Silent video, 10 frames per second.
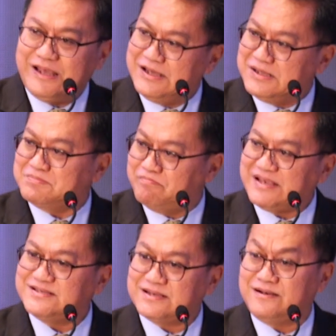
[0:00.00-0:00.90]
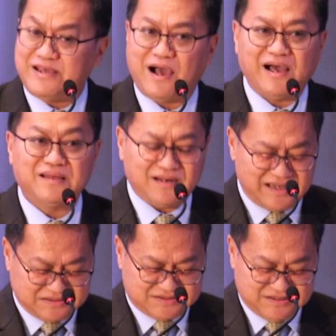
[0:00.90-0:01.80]
It basically
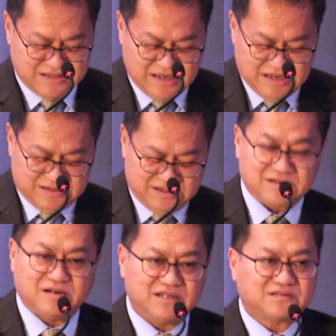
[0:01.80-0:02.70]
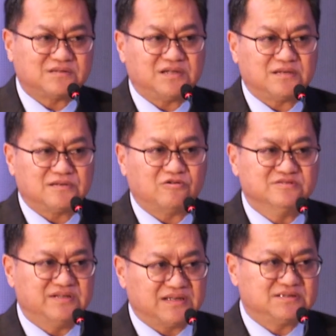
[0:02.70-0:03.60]
highlights the critical
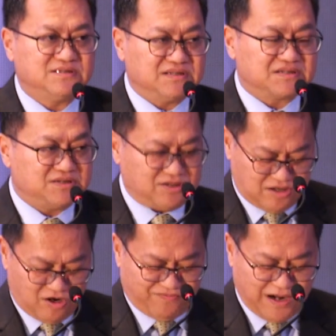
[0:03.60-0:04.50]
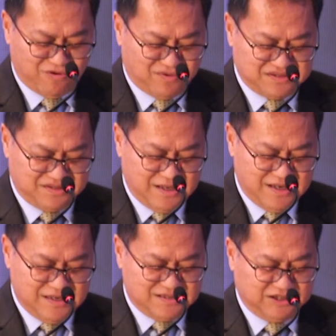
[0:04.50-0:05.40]
conjectures of our
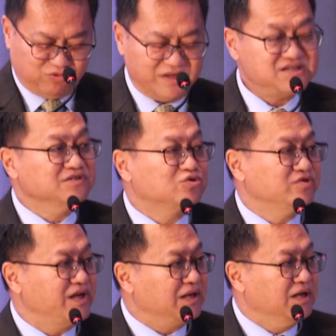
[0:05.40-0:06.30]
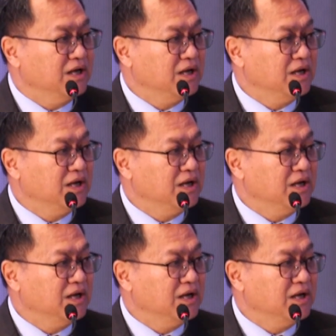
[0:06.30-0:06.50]
situation today